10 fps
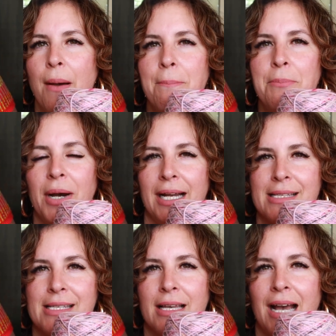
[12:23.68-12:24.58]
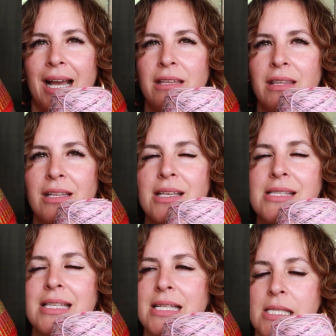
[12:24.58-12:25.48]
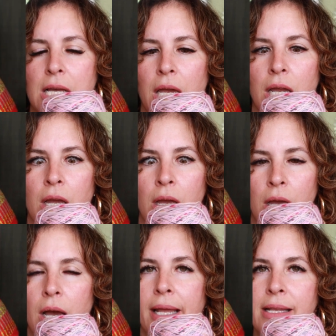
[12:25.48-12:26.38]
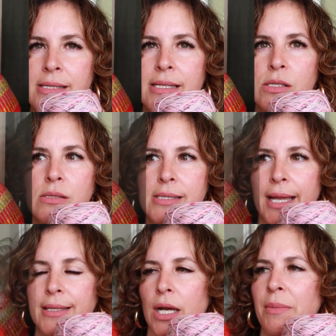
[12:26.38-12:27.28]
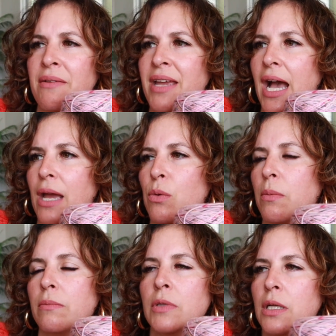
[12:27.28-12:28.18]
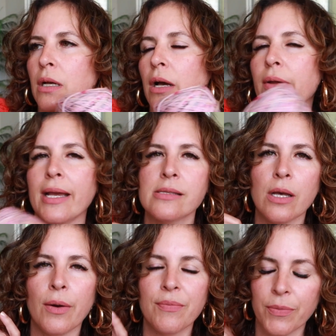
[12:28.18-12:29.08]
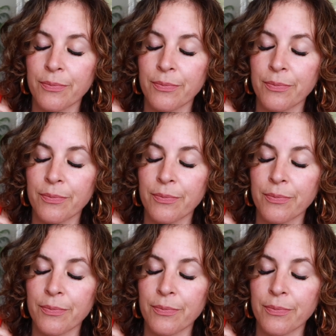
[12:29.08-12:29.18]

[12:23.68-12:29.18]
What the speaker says: But I think this needs like, this needs to stand out. Maybe I will. Okay, so